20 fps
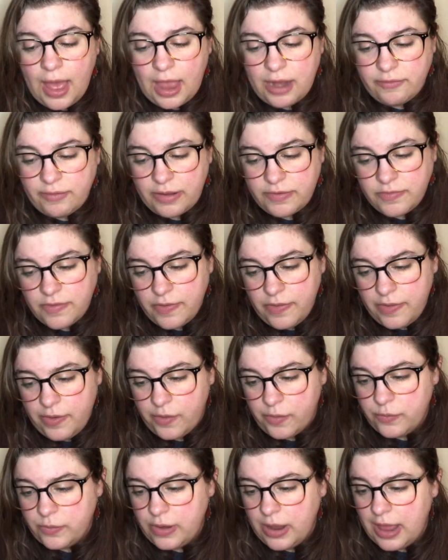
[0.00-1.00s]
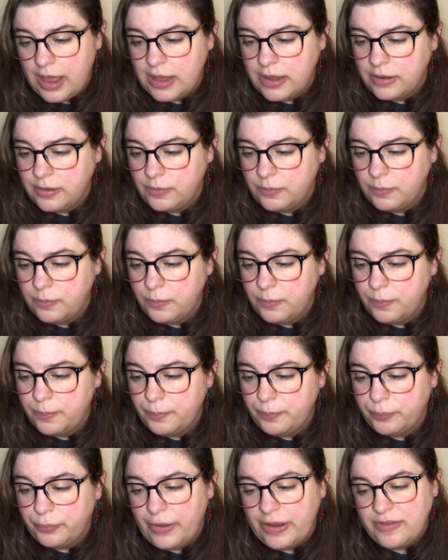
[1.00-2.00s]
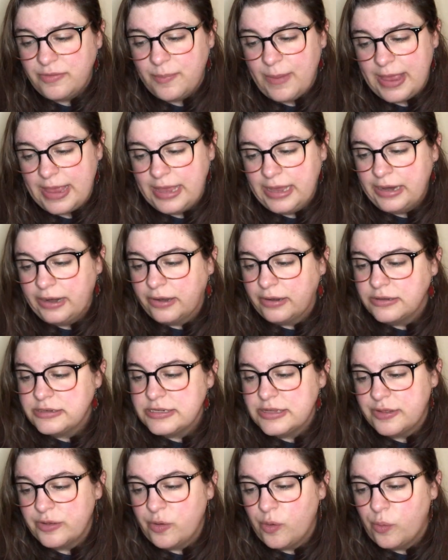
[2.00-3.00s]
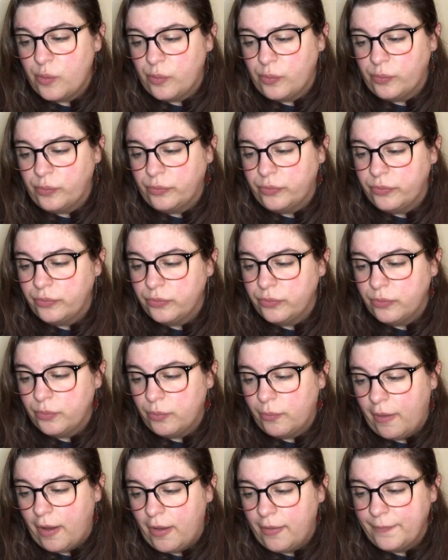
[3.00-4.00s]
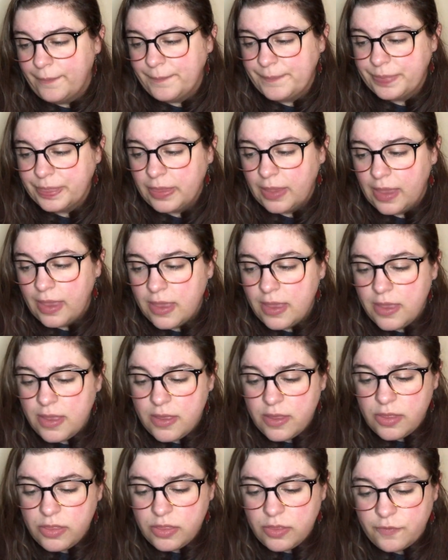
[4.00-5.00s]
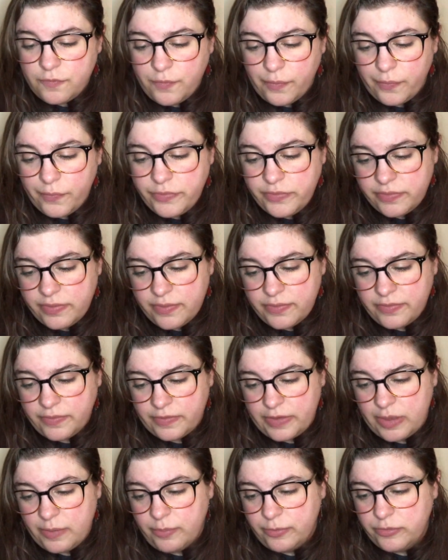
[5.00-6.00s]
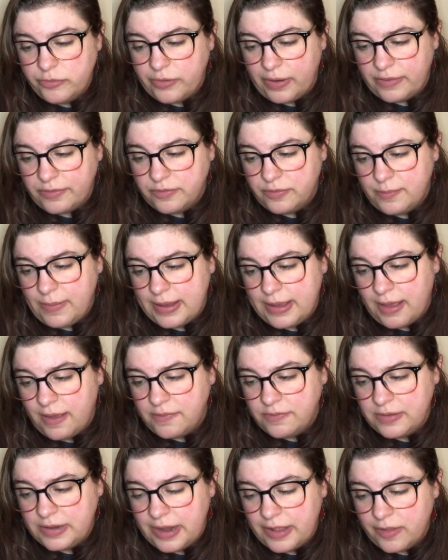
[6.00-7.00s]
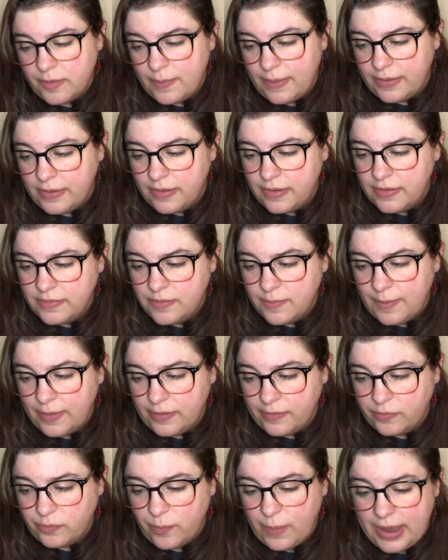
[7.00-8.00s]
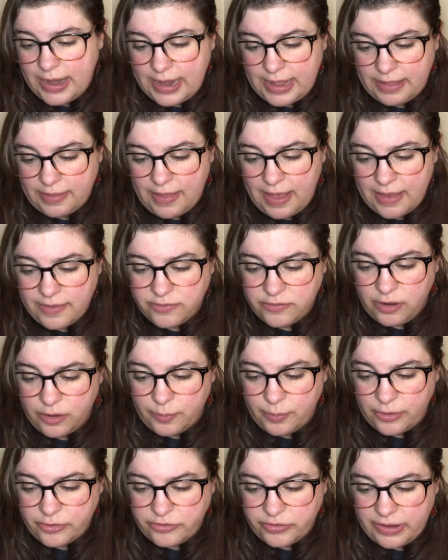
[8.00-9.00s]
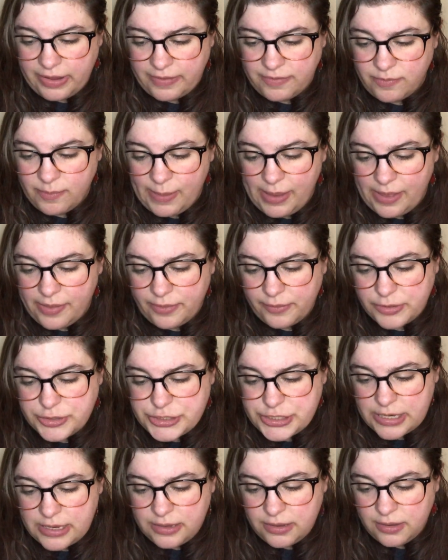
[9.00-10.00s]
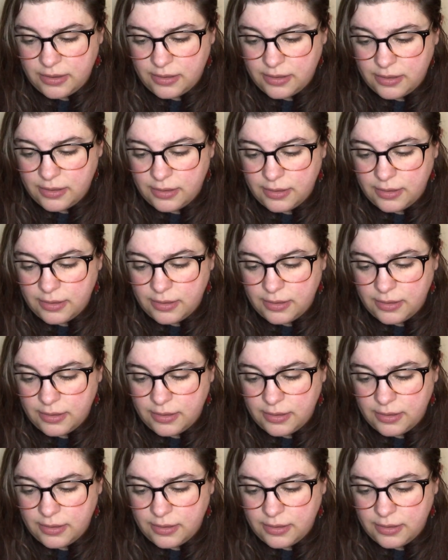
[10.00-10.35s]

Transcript: I rest on Leon and press my ear to the cold wall. The folds of the silky blue dress from my cousin Isabella's wedding last year brush against my other cheek.